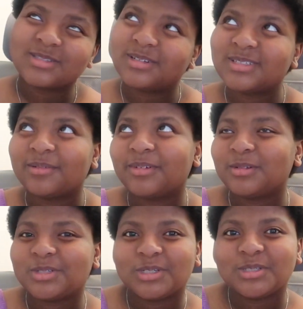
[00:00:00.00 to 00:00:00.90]
is gonna sound
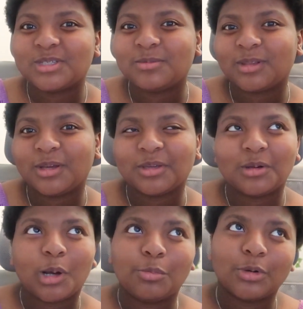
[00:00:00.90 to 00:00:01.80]
real cheesy, but like, you
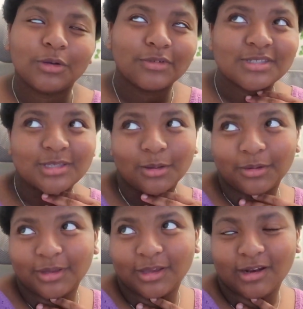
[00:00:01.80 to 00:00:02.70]
know, I'm pretty
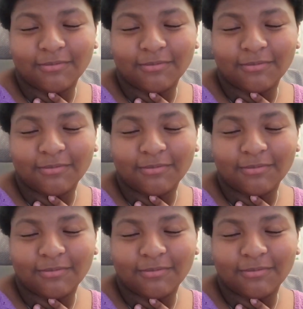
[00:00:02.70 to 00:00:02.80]
resilient,